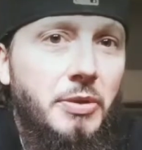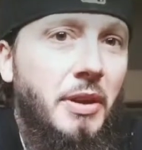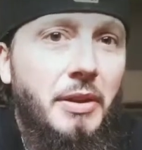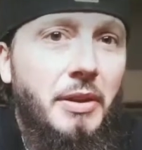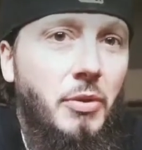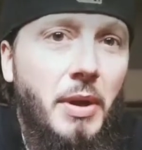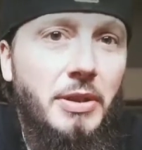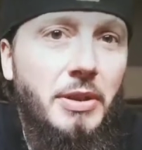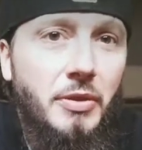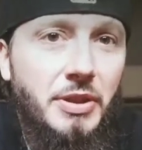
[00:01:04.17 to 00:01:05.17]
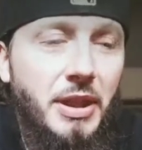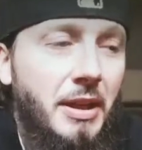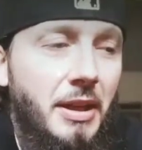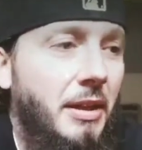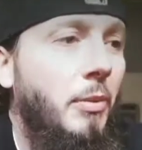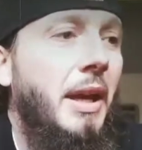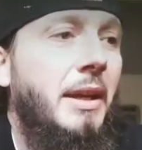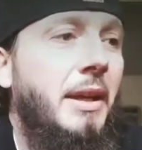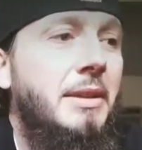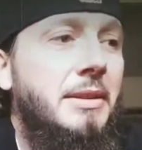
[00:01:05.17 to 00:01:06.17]
to like New Age Christianity. Well,
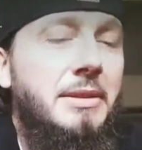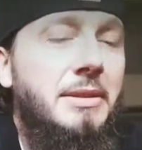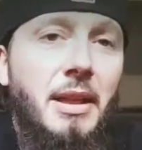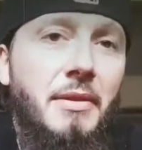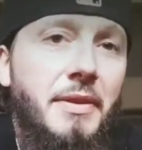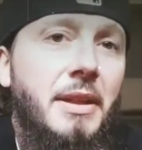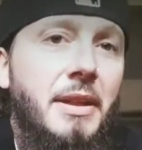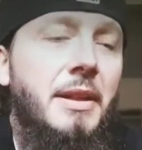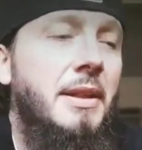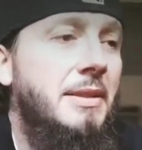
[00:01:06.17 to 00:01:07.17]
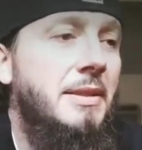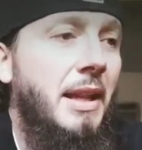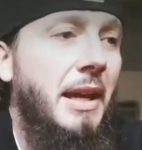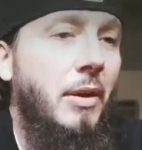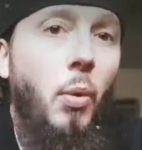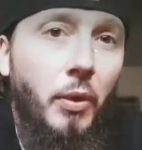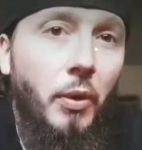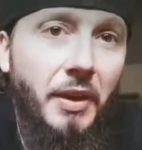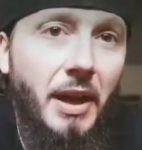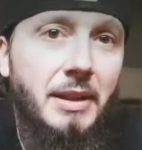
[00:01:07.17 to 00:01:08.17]
like uh, Salafia is like
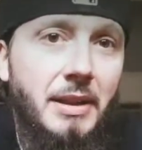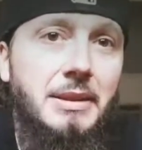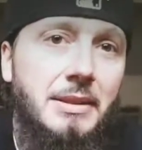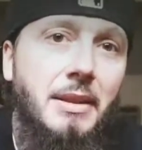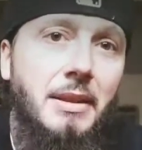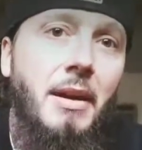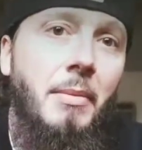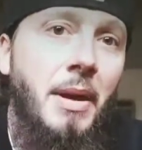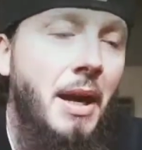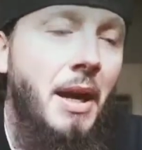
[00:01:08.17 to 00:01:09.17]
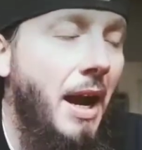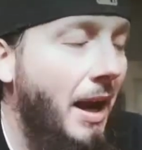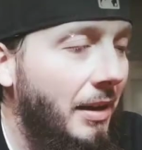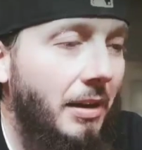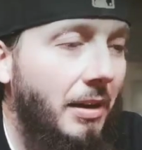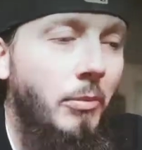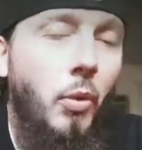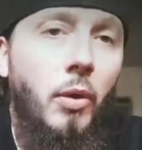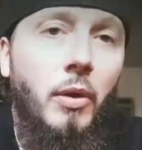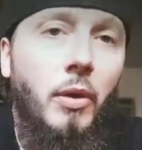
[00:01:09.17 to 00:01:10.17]
Orthodox Islam. Anything
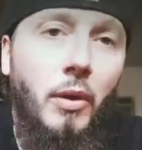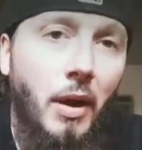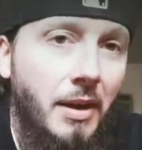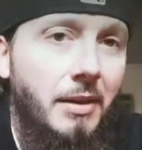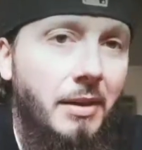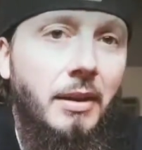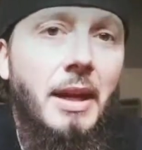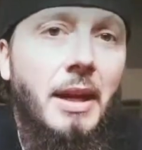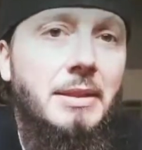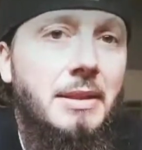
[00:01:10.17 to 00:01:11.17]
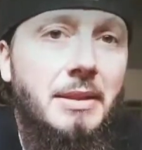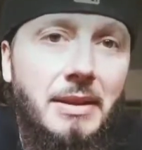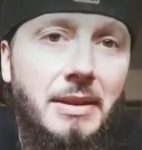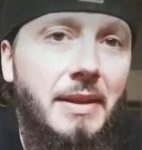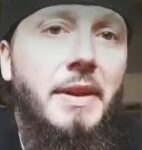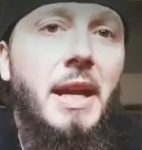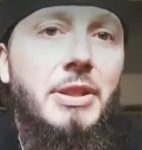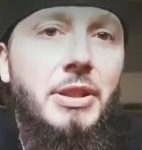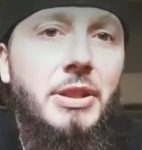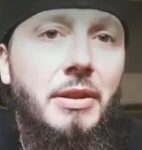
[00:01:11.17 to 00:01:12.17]
more or anything less is a
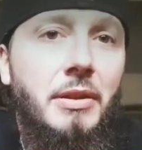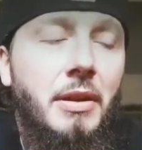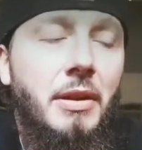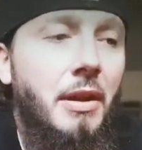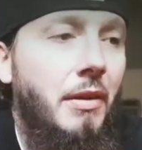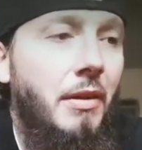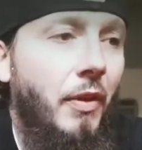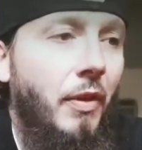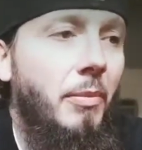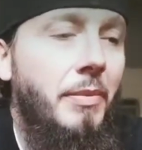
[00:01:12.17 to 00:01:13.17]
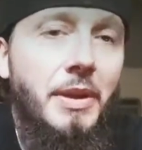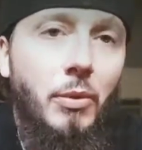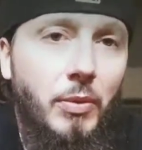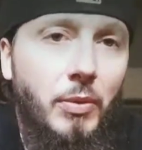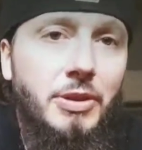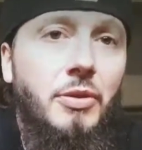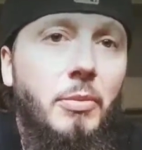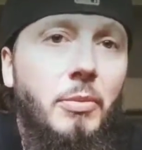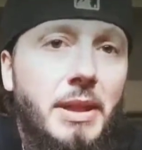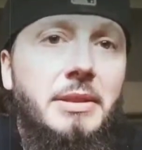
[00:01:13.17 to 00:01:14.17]
deviation from the
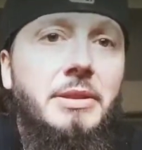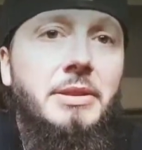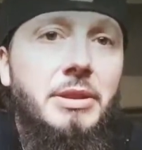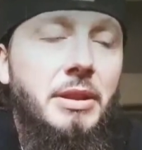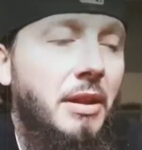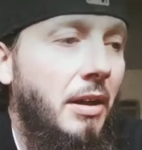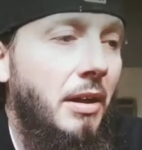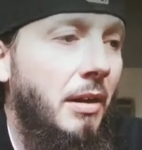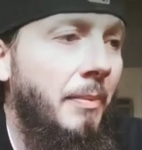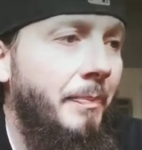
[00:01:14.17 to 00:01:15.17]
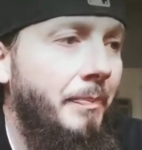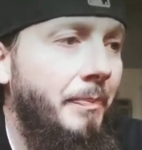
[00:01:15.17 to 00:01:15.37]
original message, um,